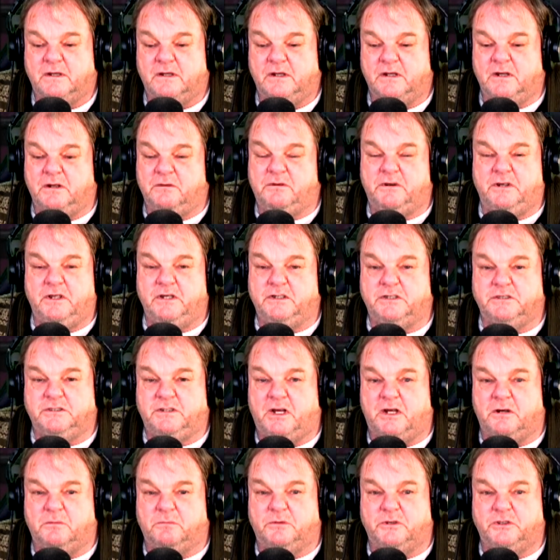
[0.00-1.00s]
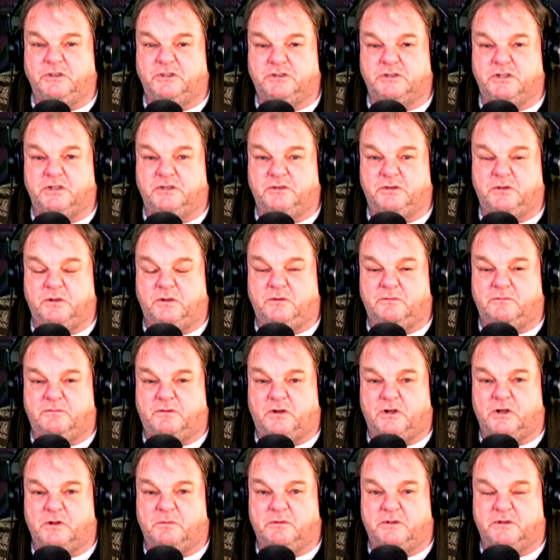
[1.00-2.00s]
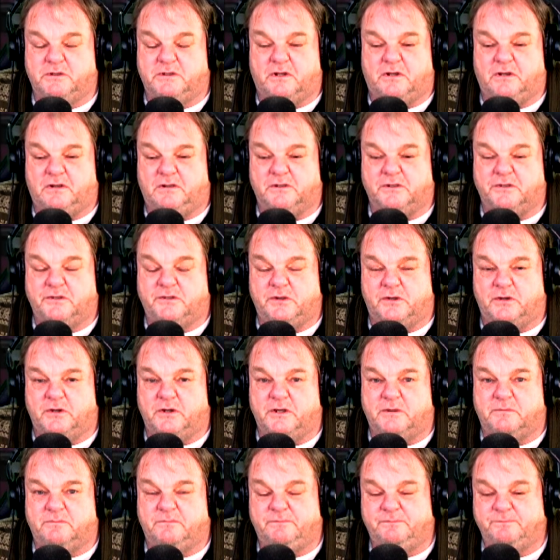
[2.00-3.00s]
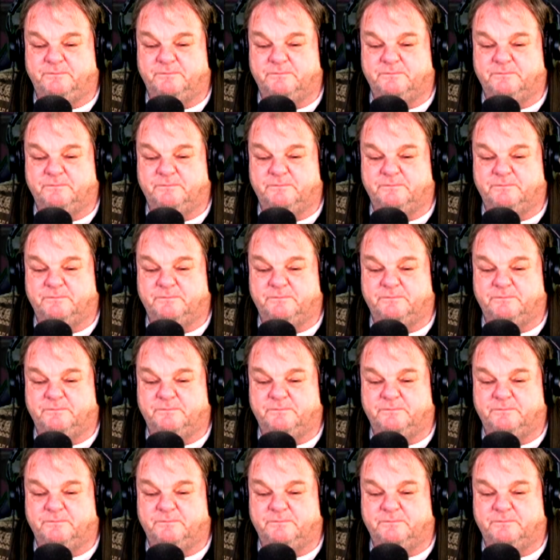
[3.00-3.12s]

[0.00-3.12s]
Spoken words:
Everything is hemorrhaged into the environment all the time.